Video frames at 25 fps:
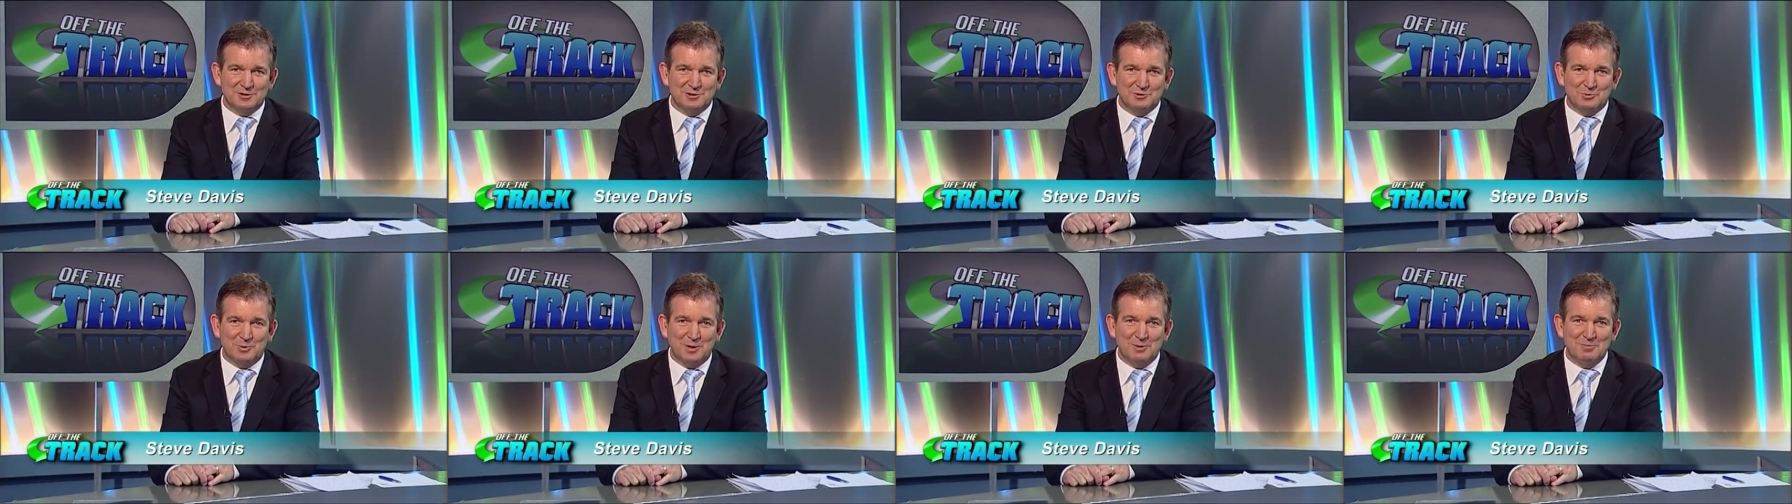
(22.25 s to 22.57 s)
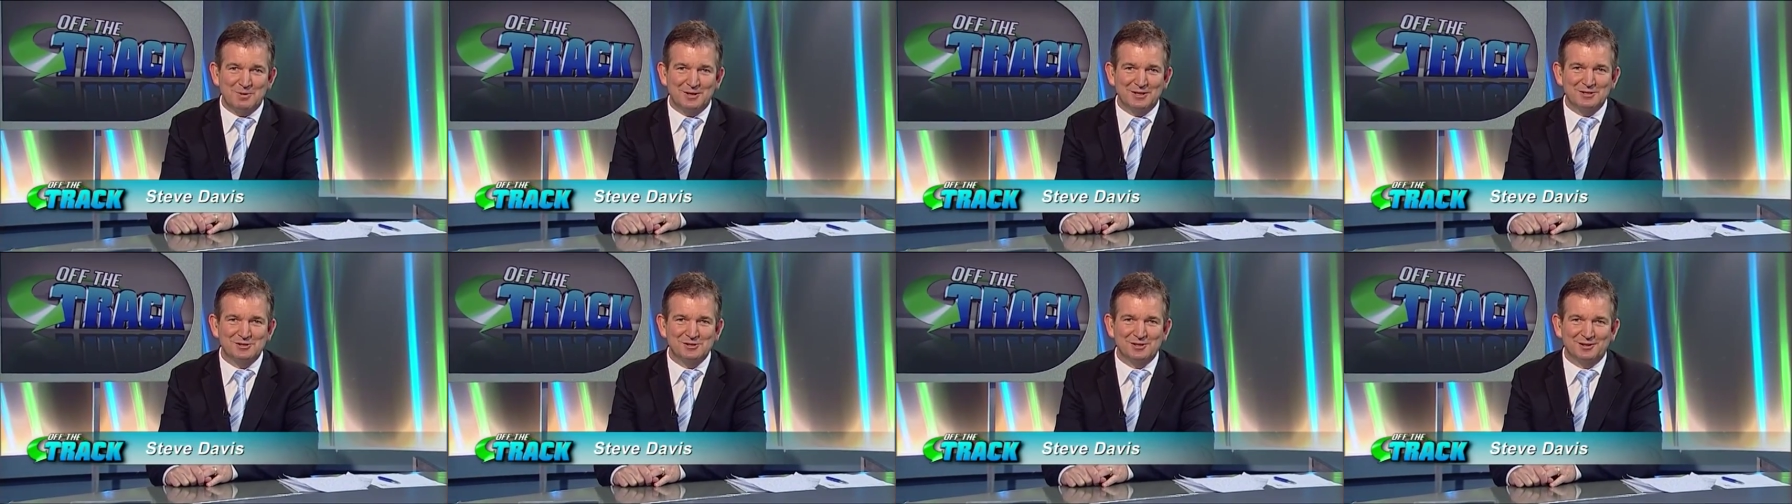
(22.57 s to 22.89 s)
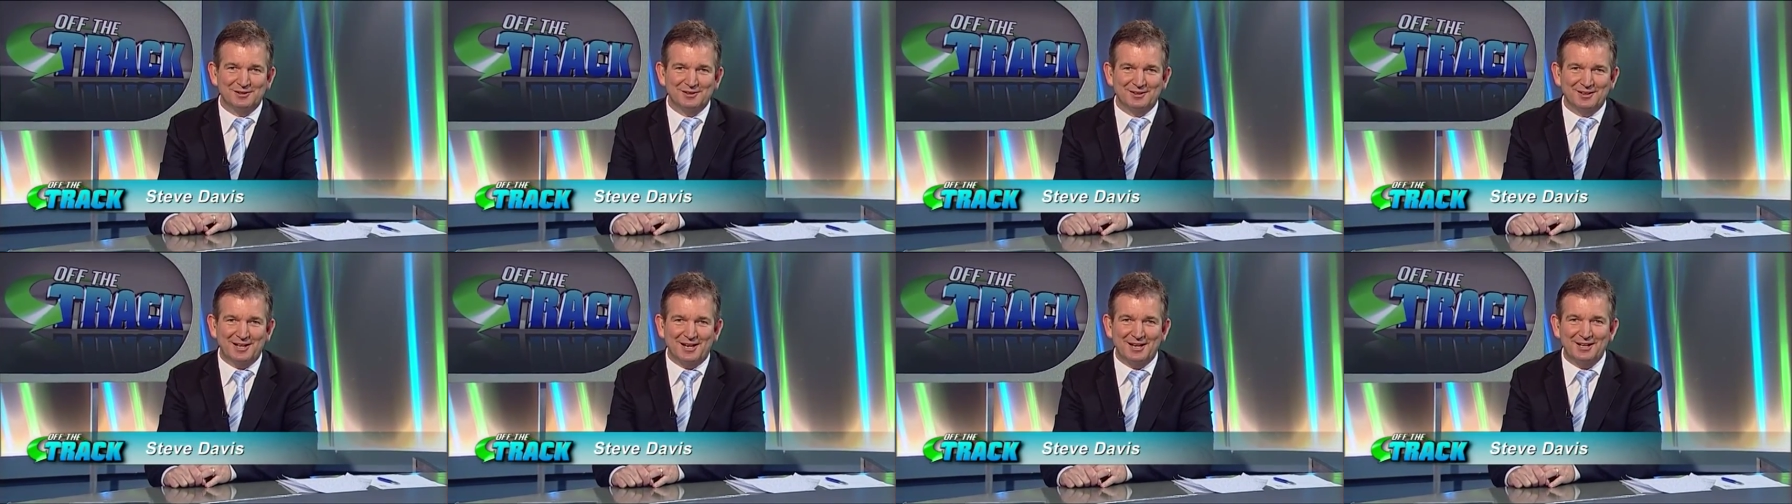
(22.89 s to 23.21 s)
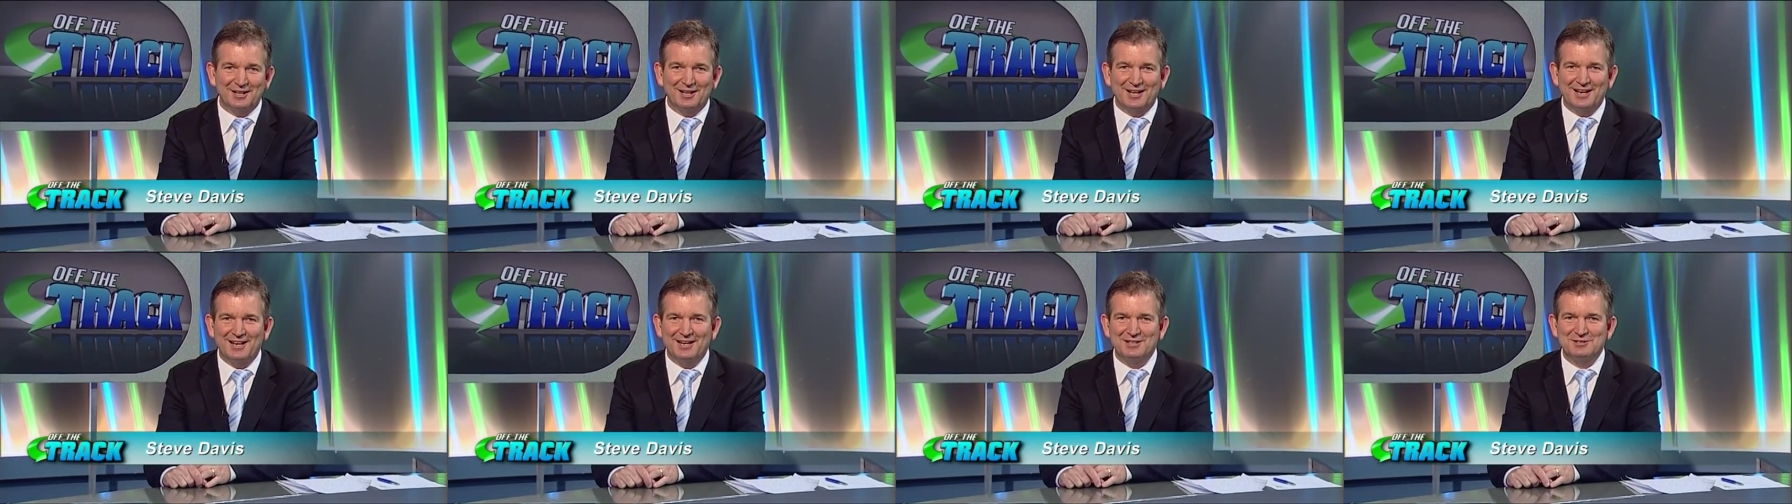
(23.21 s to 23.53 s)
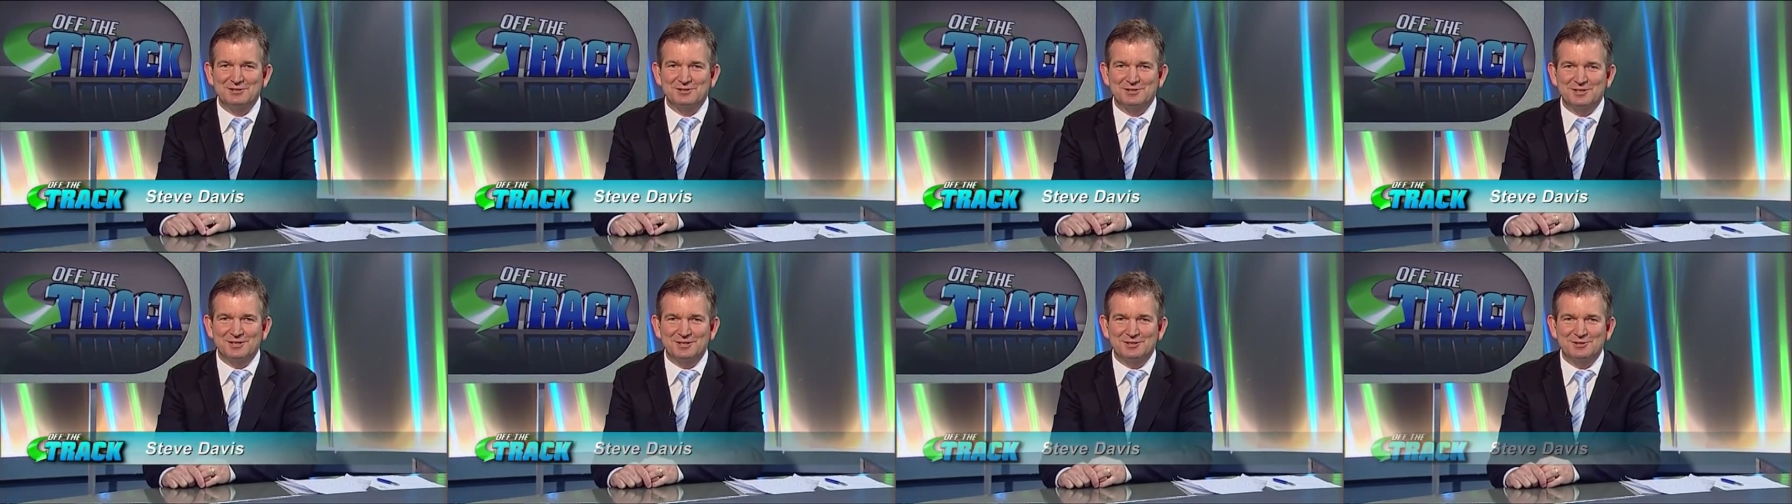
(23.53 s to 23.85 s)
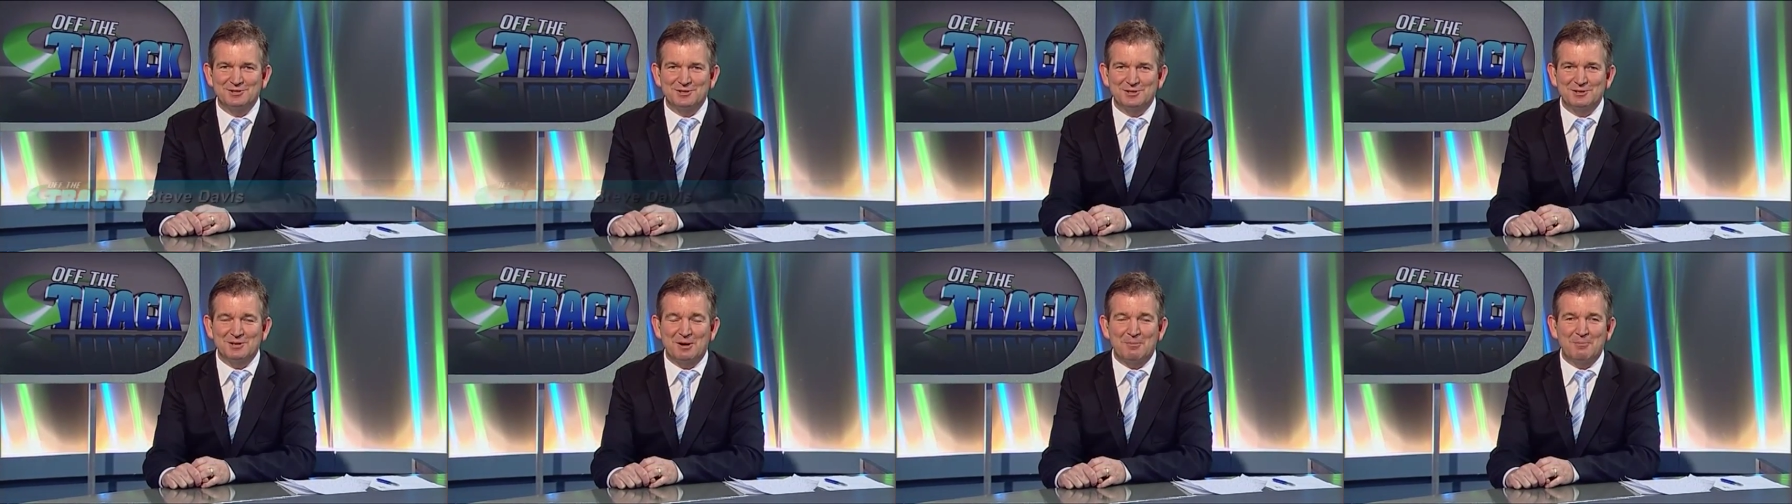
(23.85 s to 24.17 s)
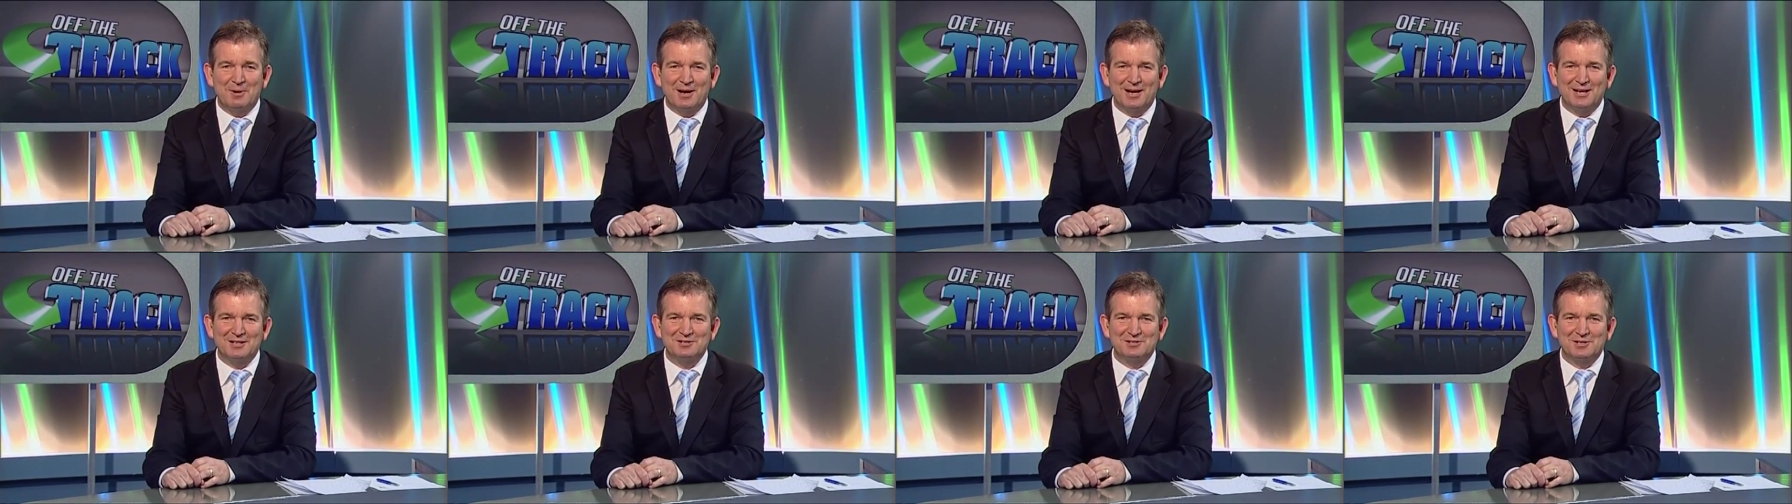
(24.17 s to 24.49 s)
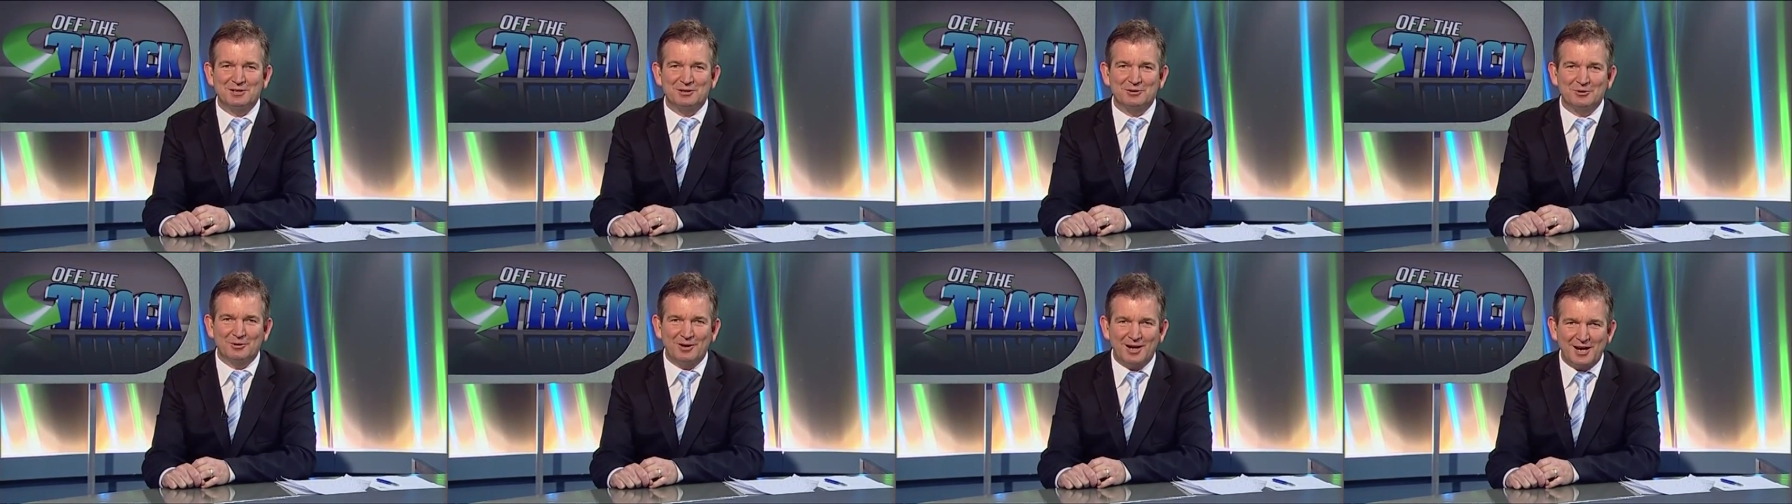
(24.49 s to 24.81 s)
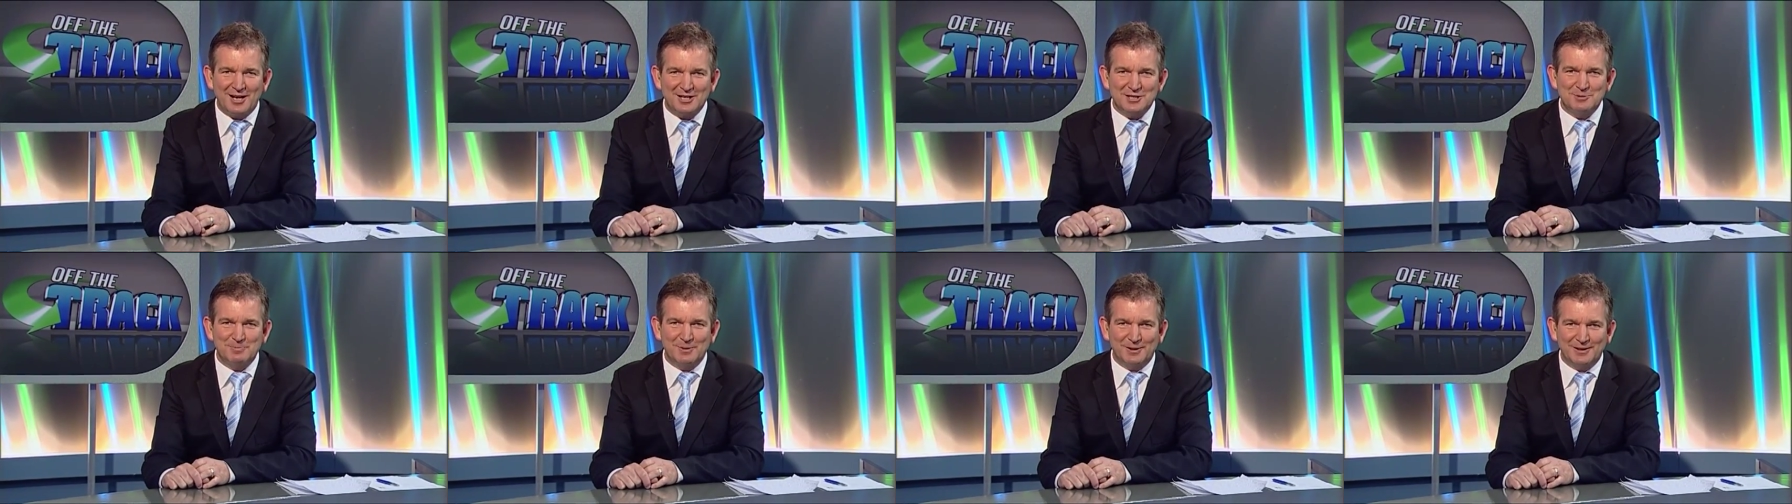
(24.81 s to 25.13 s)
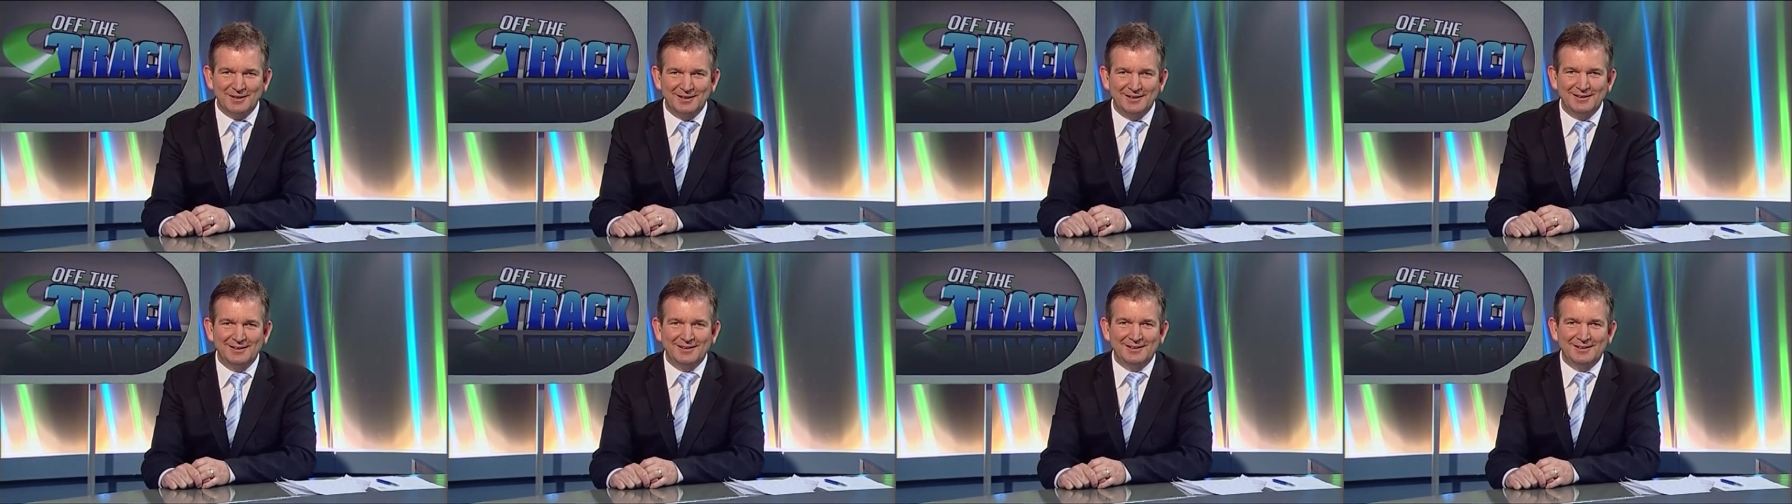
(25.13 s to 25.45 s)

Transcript: as we mentioned uh, last season, Master Craftsman.